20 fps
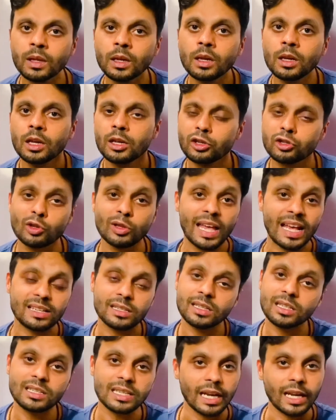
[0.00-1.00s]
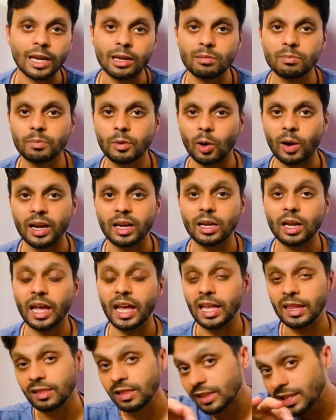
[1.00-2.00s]
So that's the second point
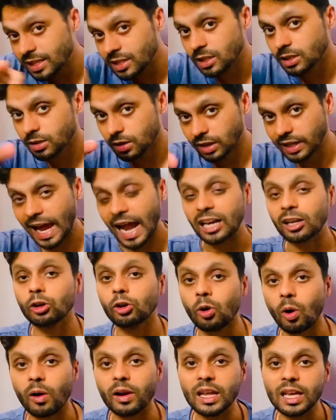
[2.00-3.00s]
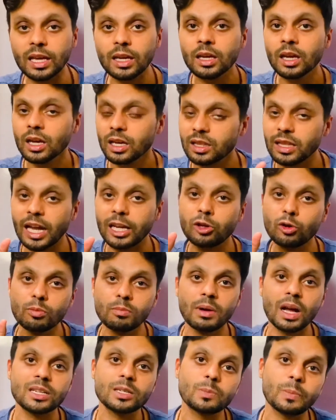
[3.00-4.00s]
in this category that you
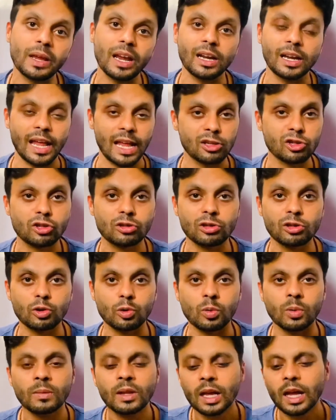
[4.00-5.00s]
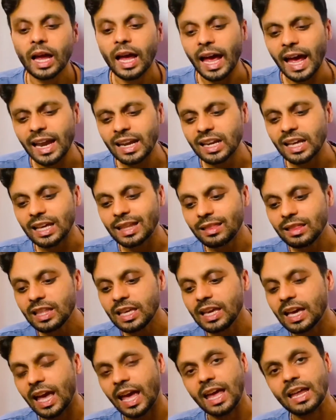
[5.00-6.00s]
must pay attention to. And in
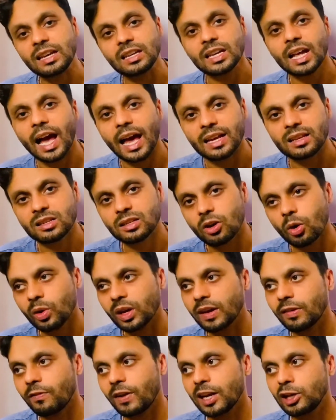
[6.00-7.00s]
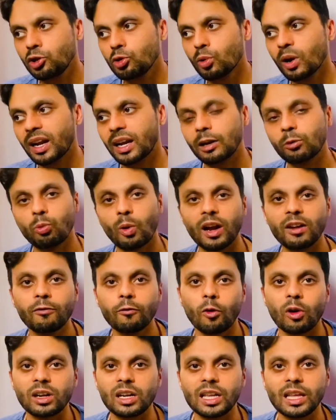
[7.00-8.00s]
the end guys, okay, when you are at
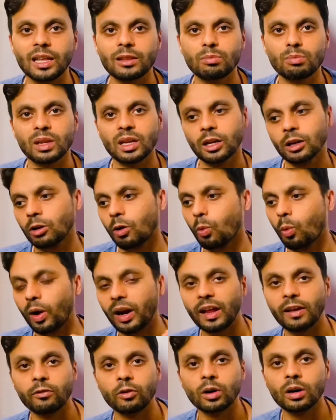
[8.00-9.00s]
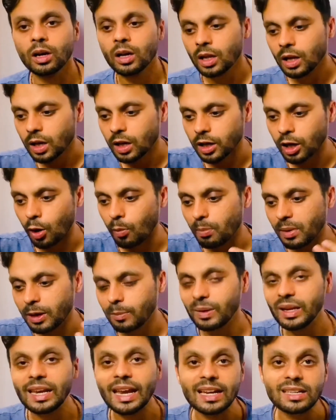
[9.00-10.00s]
140th minute or whatever, now
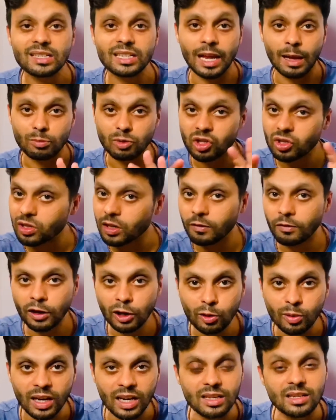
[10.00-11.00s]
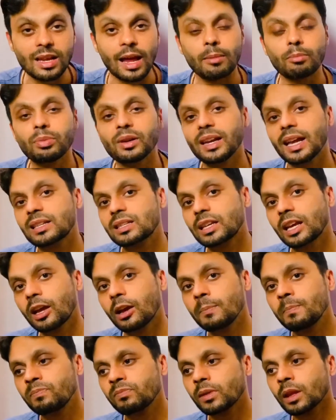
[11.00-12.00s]
maybe let's say, I'm just giving you an example, let's say
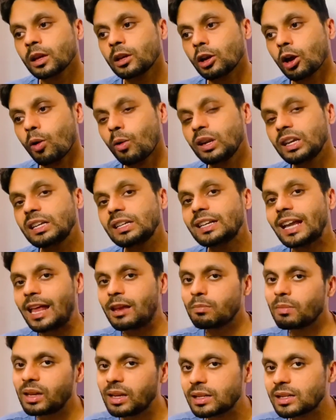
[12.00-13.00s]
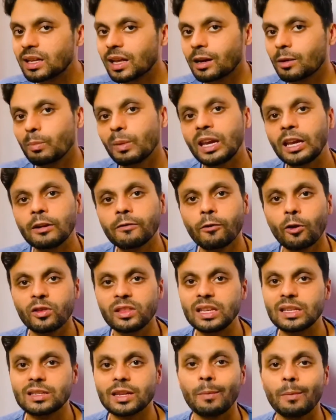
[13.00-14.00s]
now only 10 minutes are remaining for the
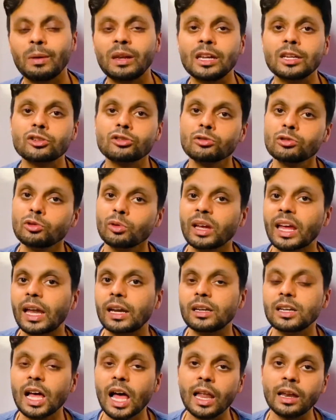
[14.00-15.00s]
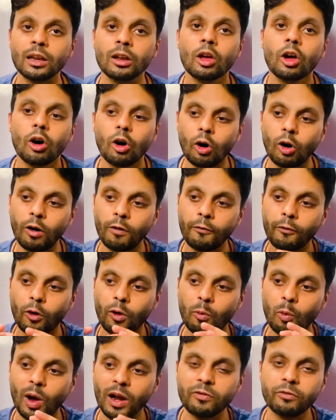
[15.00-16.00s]
examination to get done, or for
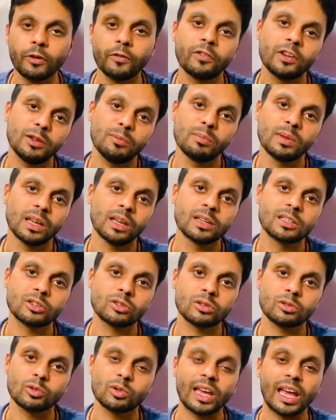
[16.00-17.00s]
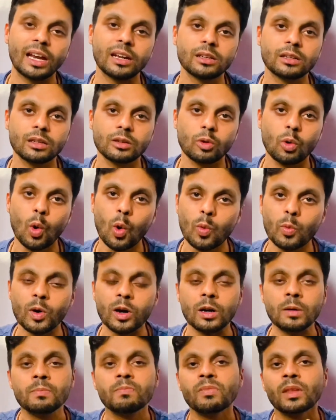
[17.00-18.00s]
150 minutes to get
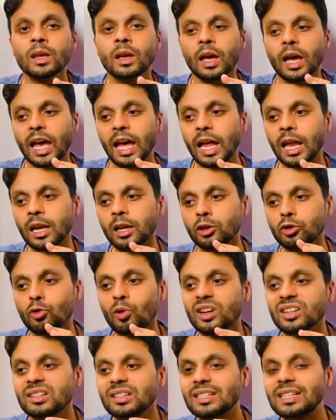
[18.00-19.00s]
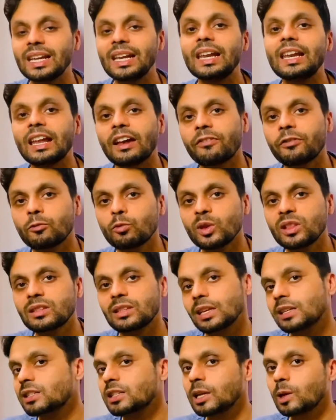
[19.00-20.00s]
over, and you are still left with
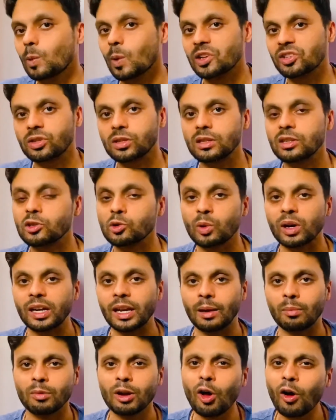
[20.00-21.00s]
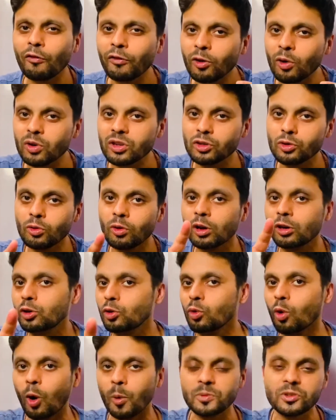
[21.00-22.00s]
60 questions to attempt. Now of course you got
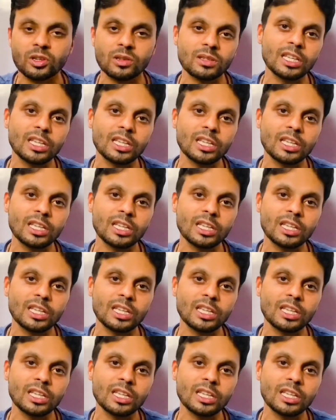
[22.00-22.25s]
two options.